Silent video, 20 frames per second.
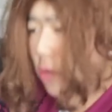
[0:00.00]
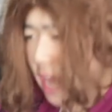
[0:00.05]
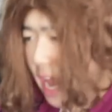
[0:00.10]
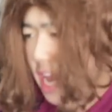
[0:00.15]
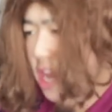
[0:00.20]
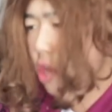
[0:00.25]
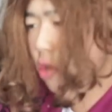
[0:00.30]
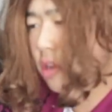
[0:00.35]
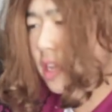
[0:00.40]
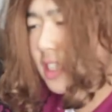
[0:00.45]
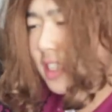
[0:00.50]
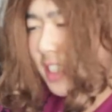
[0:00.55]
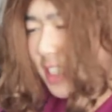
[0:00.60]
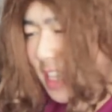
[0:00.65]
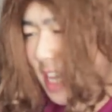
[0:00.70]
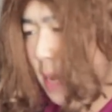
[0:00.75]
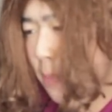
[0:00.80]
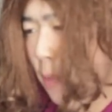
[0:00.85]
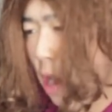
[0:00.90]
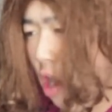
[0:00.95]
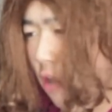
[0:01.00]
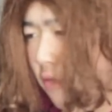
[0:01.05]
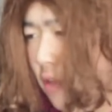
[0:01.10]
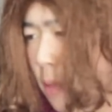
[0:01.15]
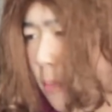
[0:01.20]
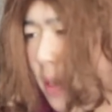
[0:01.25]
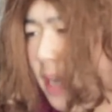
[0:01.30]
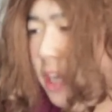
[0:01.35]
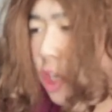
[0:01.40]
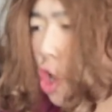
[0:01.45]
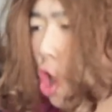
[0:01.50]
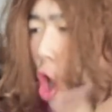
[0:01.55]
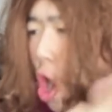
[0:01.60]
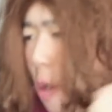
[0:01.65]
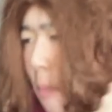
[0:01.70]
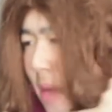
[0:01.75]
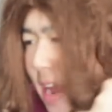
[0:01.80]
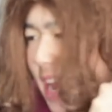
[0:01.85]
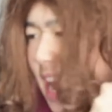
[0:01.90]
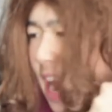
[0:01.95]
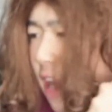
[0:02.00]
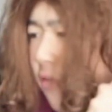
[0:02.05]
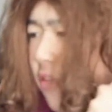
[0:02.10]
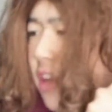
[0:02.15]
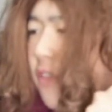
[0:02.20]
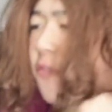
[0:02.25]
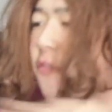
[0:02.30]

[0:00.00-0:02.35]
Okay, you can sleep over, but call me every